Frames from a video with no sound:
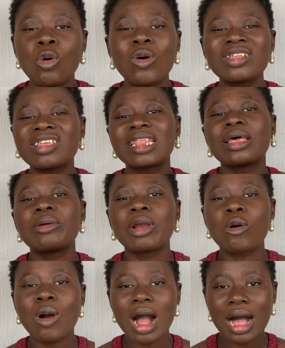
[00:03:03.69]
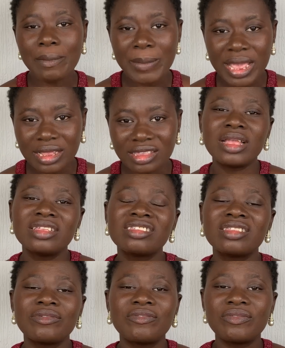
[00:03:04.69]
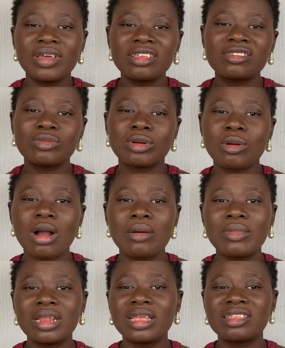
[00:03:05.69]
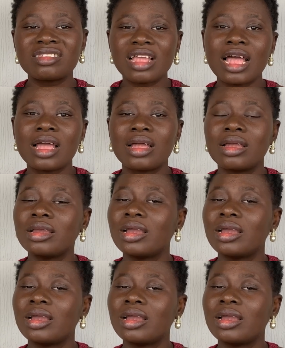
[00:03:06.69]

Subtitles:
What are the requirements? And the first requirement is that